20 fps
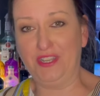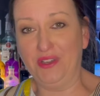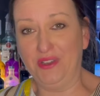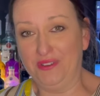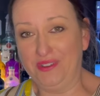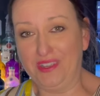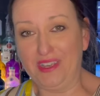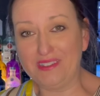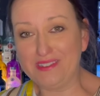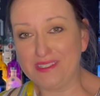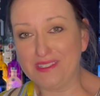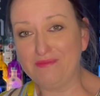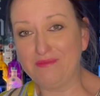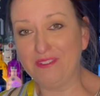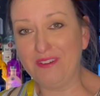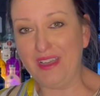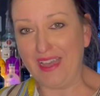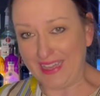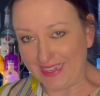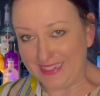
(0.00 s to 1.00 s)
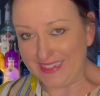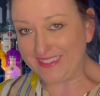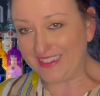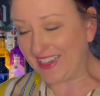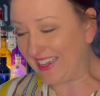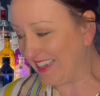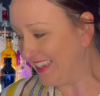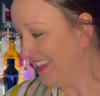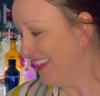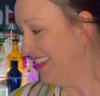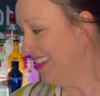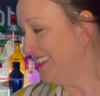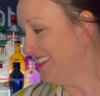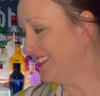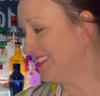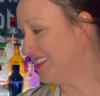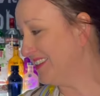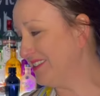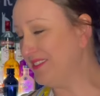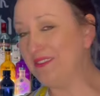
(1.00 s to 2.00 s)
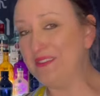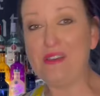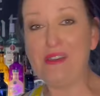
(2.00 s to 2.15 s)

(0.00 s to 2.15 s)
go and get some more anyway. So